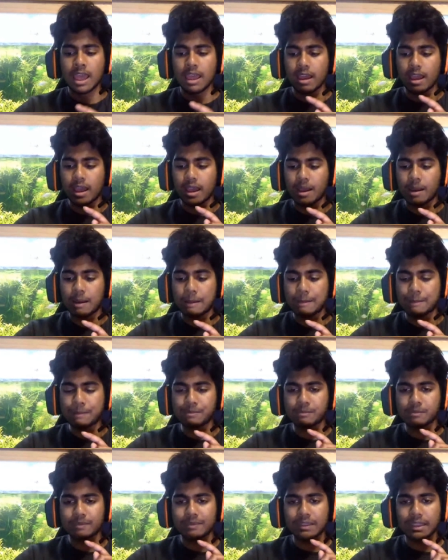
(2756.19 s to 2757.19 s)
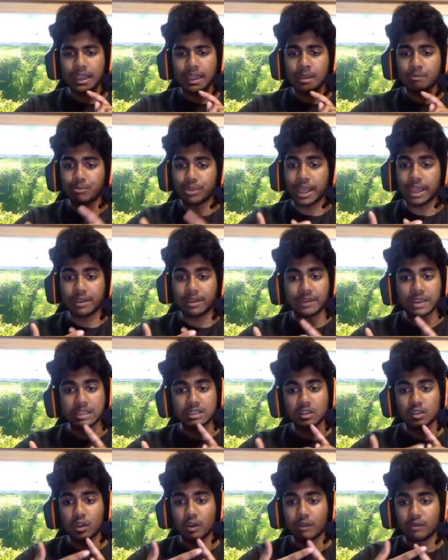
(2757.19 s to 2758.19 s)
Um, and Blake feeds
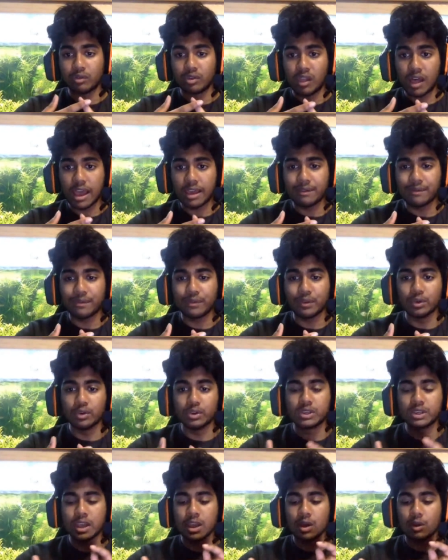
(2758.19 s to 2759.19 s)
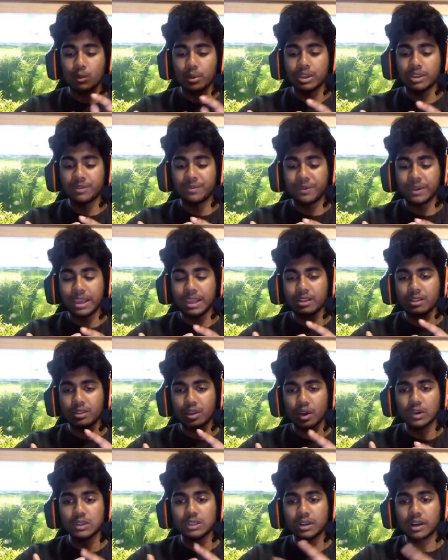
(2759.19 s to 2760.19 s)
a lot of live foods. When you feed
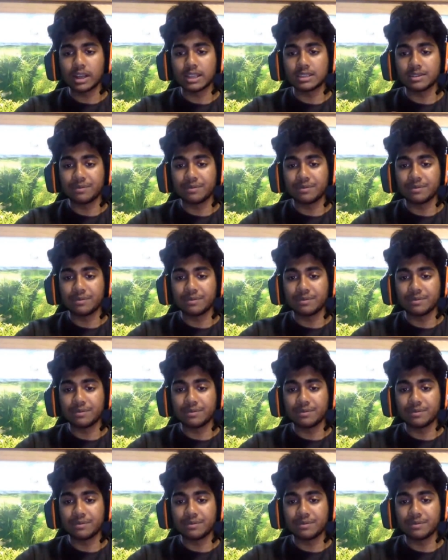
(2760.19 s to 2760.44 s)
those kinds